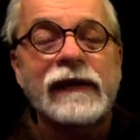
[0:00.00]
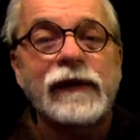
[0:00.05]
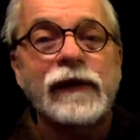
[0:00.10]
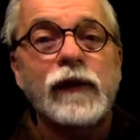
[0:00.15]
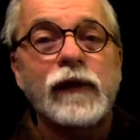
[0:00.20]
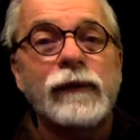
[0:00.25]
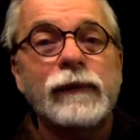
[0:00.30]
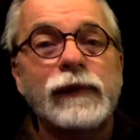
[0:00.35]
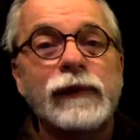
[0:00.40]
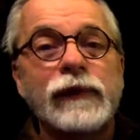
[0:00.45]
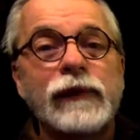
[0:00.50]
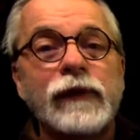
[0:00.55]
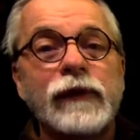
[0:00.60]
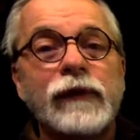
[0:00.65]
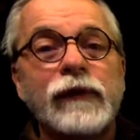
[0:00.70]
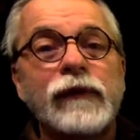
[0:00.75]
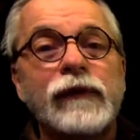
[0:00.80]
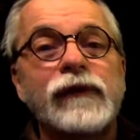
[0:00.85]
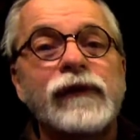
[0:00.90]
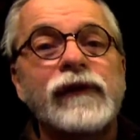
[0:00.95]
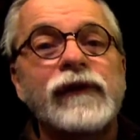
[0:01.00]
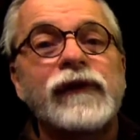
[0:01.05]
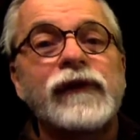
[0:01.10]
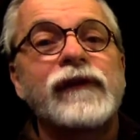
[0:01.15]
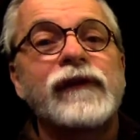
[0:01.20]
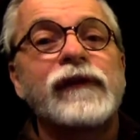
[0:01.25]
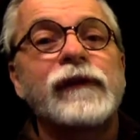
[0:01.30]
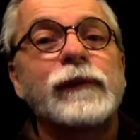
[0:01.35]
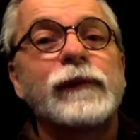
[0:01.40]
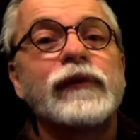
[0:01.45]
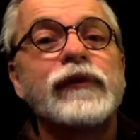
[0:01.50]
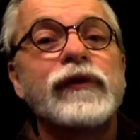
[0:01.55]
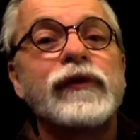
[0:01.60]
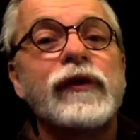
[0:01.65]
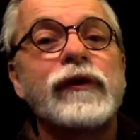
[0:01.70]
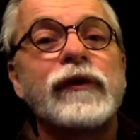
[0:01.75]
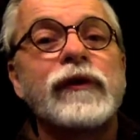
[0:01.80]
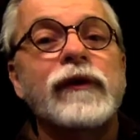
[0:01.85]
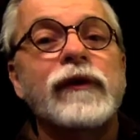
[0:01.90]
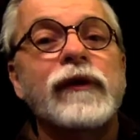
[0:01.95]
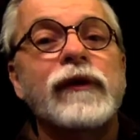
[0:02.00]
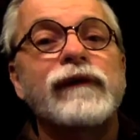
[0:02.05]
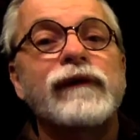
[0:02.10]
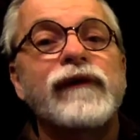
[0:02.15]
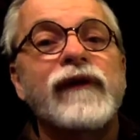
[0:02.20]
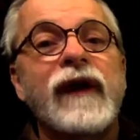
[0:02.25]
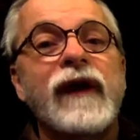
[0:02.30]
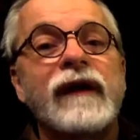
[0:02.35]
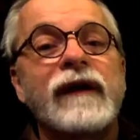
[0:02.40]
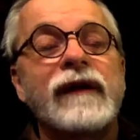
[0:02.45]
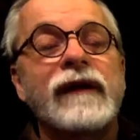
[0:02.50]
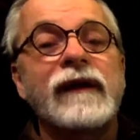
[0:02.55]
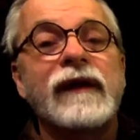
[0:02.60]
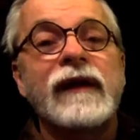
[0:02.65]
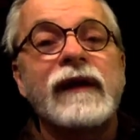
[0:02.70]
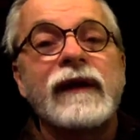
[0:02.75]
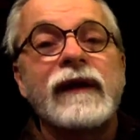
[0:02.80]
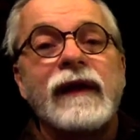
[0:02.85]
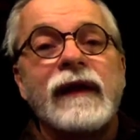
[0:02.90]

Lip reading: Louis Blues. This is the blue note you're going to find in